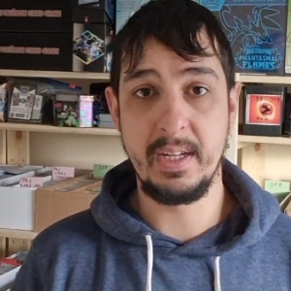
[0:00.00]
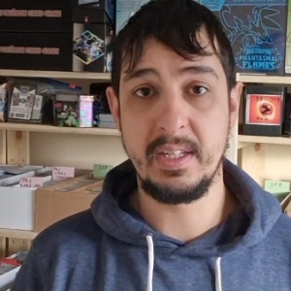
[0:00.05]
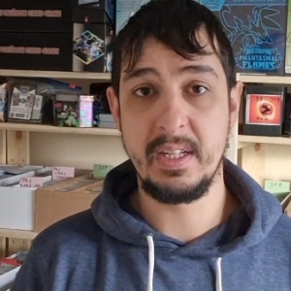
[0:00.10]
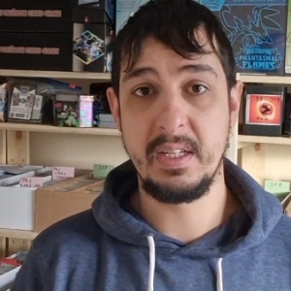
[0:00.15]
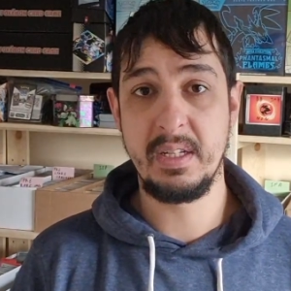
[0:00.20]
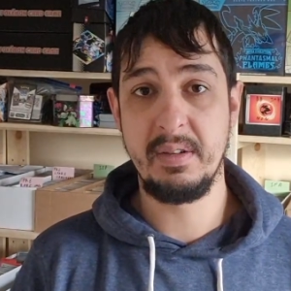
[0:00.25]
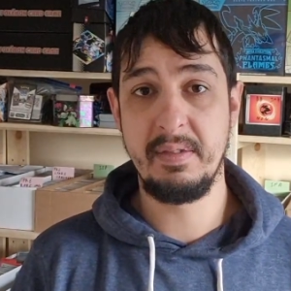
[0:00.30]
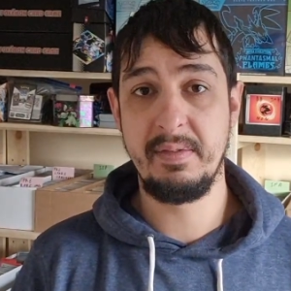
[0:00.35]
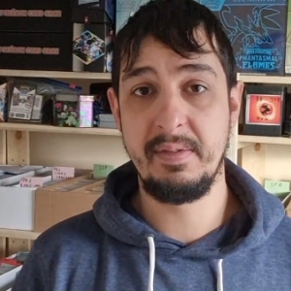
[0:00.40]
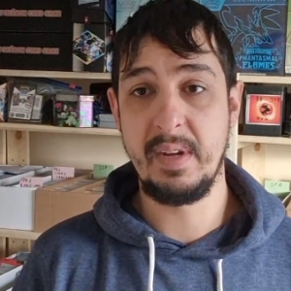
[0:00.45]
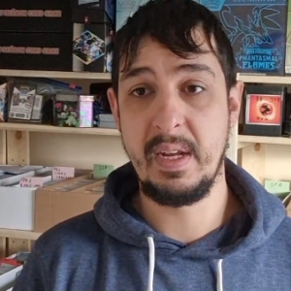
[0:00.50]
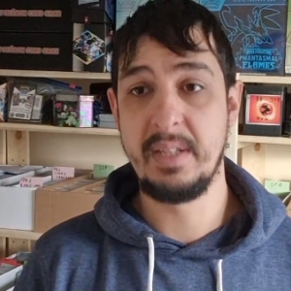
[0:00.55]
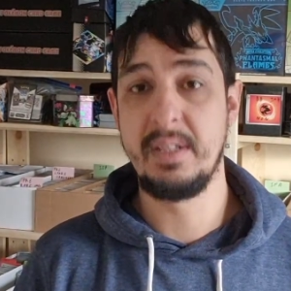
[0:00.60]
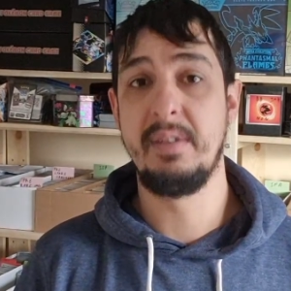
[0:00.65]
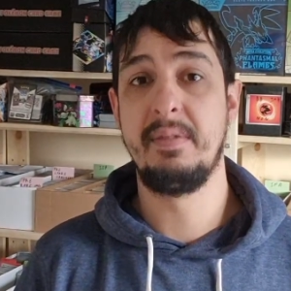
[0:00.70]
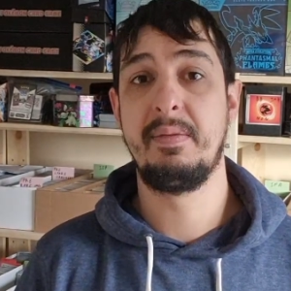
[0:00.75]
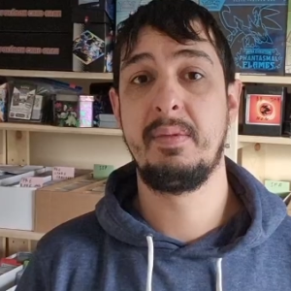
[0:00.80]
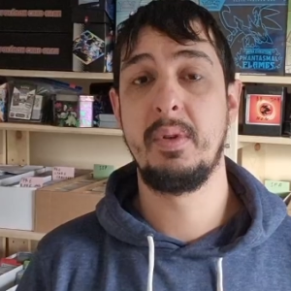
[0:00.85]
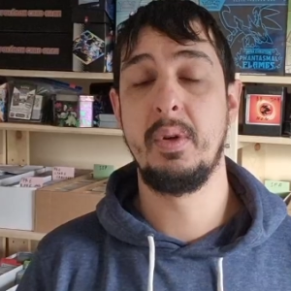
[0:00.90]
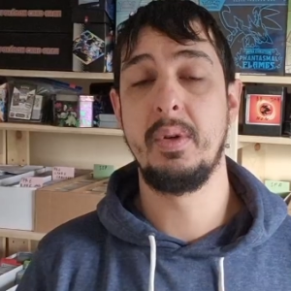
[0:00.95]
As
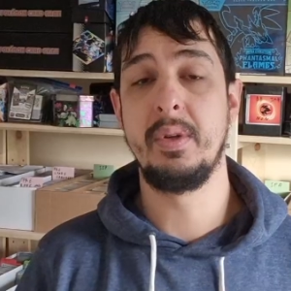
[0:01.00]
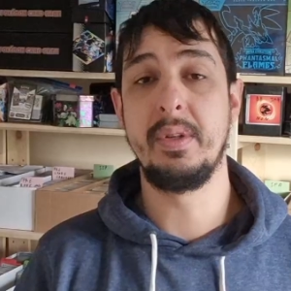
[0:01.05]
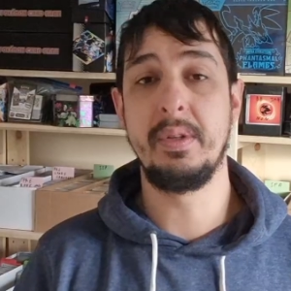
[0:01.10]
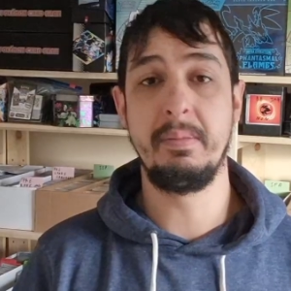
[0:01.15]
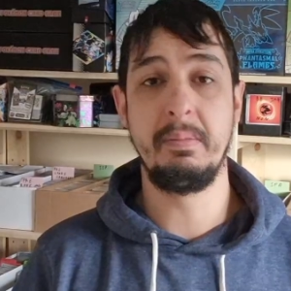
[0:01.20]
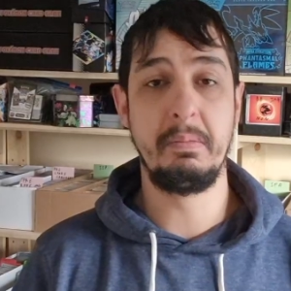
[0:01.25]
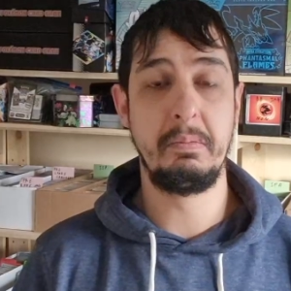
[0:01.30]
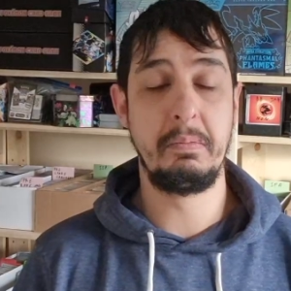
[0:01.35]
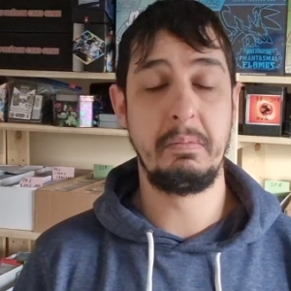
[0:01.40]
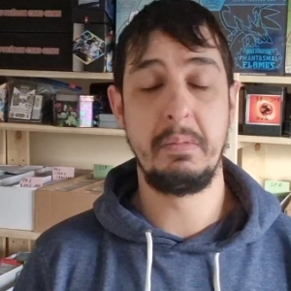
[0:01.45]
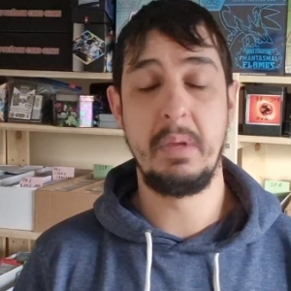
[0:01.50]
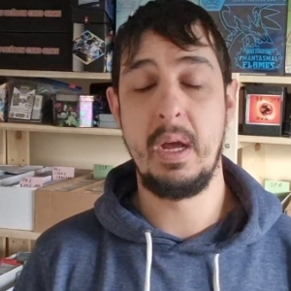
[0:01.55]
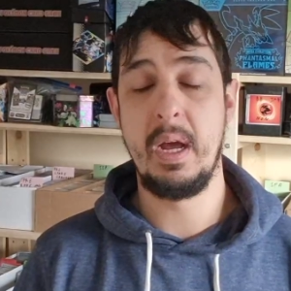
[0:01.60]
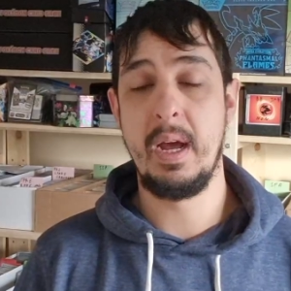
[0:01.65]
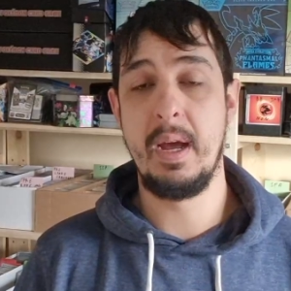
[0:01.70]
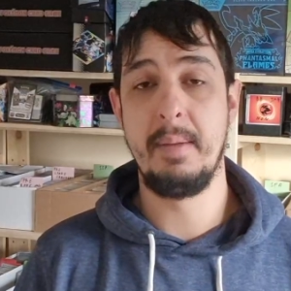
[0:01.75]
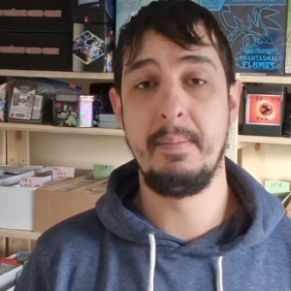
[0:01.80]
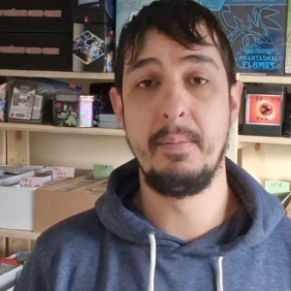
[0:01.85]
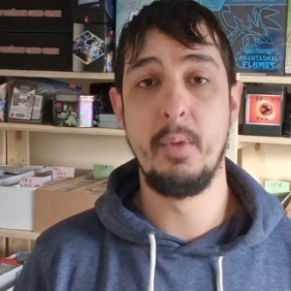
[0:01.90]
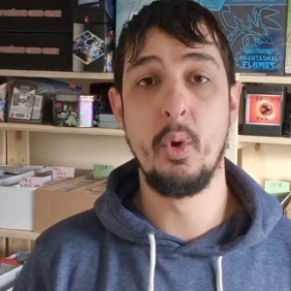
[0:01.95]
I've got
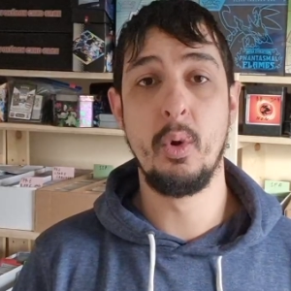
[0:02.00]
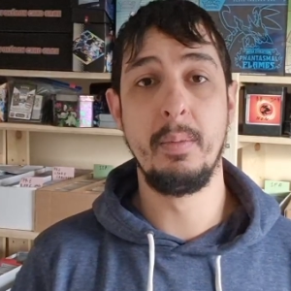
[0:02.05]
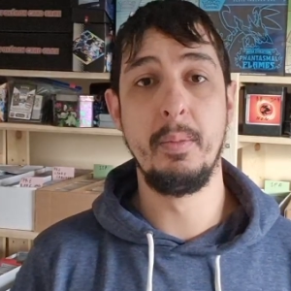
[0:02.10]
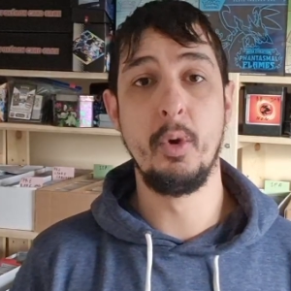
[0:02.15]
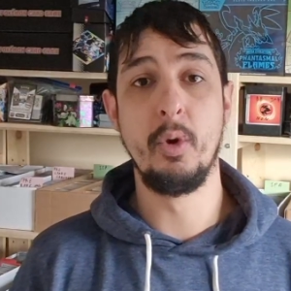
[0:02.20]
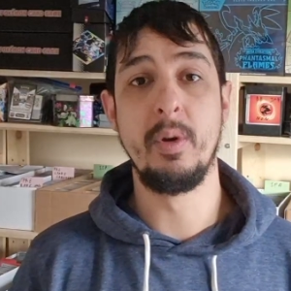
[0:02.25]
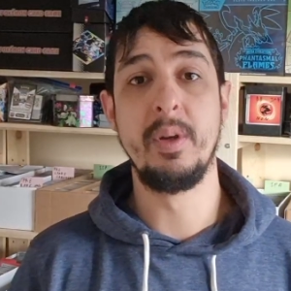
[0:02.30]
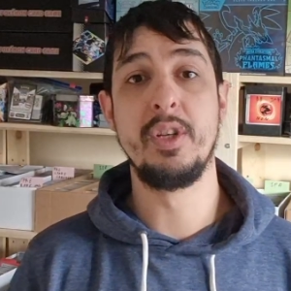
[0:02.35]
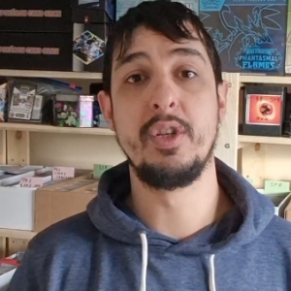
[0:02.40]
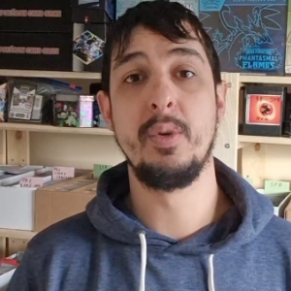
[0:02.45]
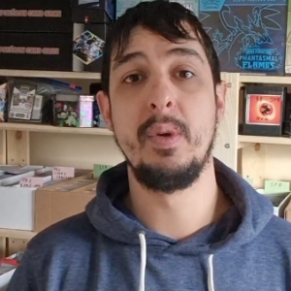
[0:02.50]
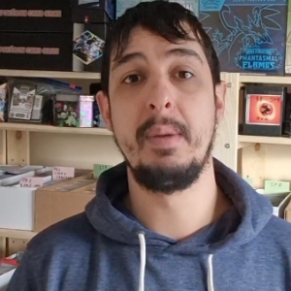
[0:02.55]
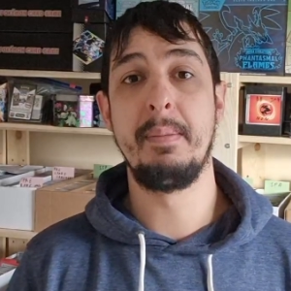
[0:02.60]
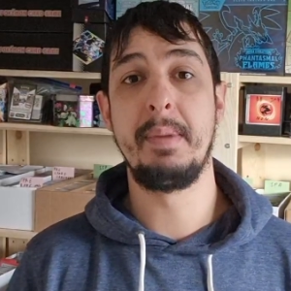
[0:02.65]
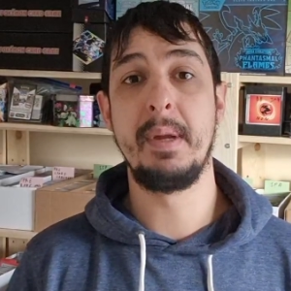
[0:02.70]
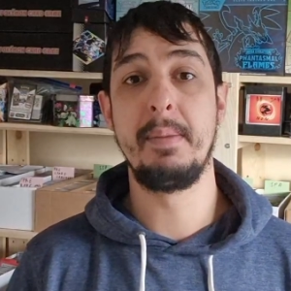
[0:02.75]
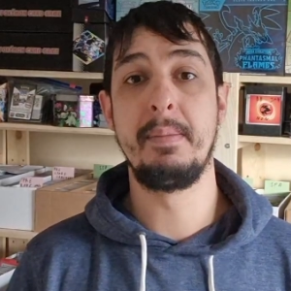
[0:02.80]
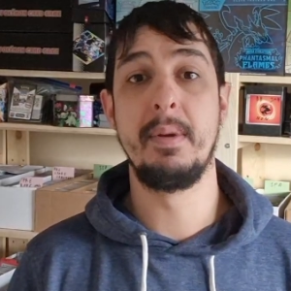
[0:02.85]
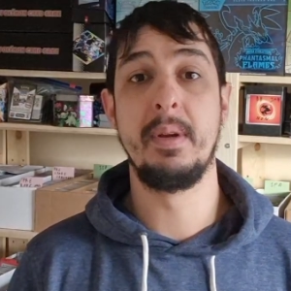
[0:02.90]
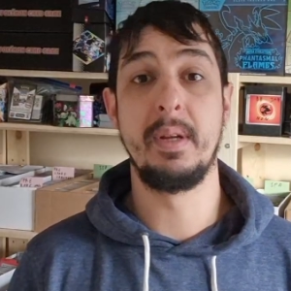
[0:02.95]
more and more into it,
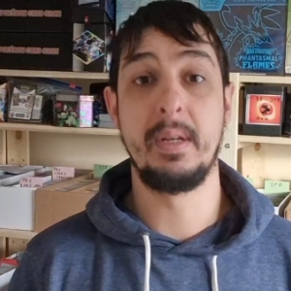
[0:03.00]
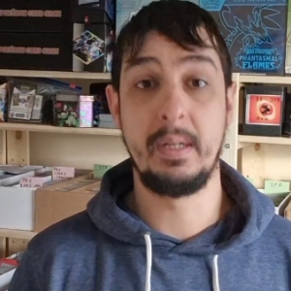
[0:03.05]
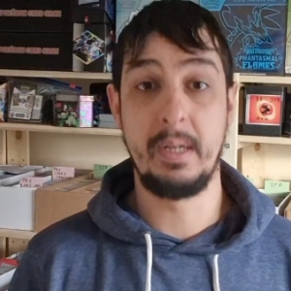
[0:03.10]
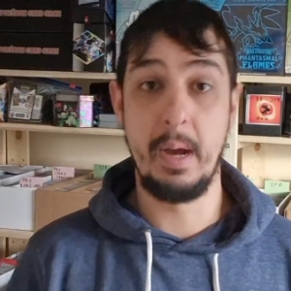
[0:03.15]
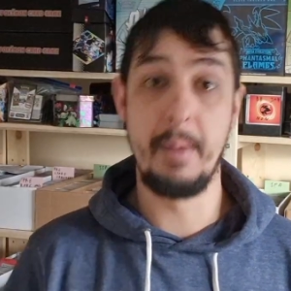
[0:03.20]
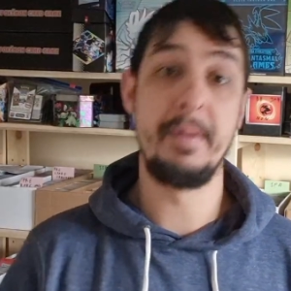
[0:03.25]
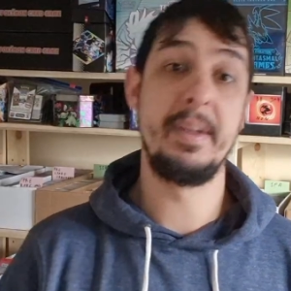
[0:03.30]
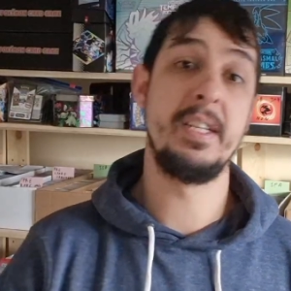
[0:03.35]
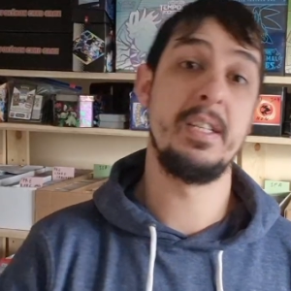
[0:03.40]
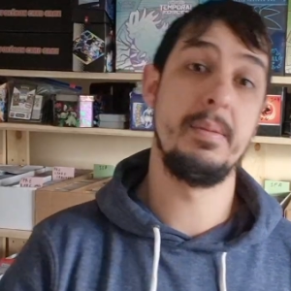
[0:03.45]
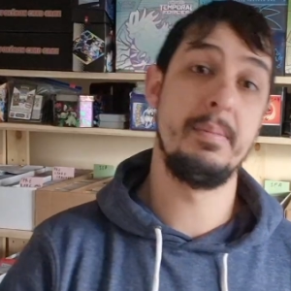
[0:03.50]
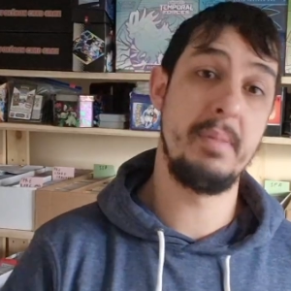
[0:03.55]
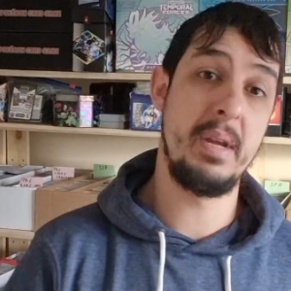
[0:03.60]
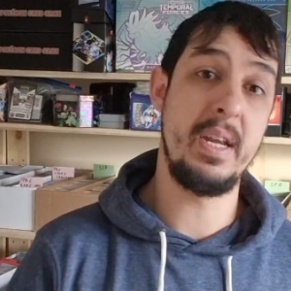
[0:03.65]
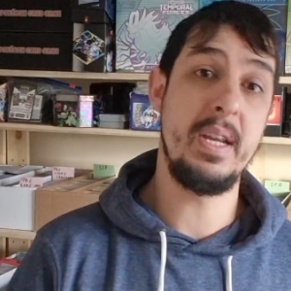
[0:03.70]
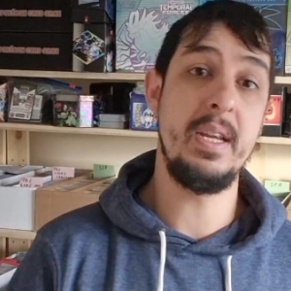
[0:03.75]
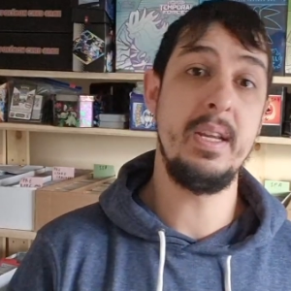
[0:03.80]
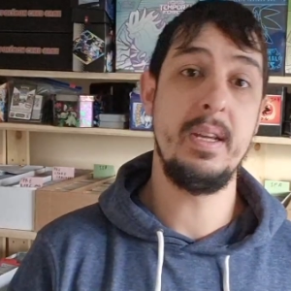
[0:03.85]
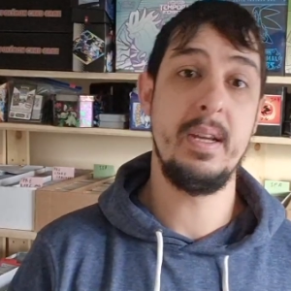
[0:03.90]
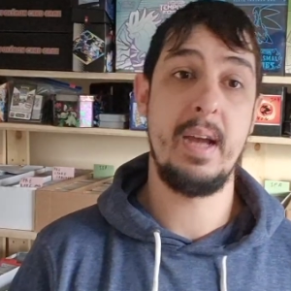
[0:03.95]
people are coming to
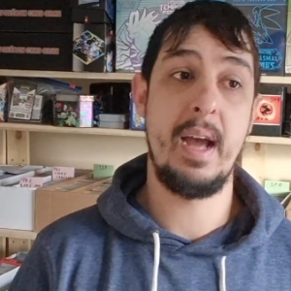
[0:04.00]
me,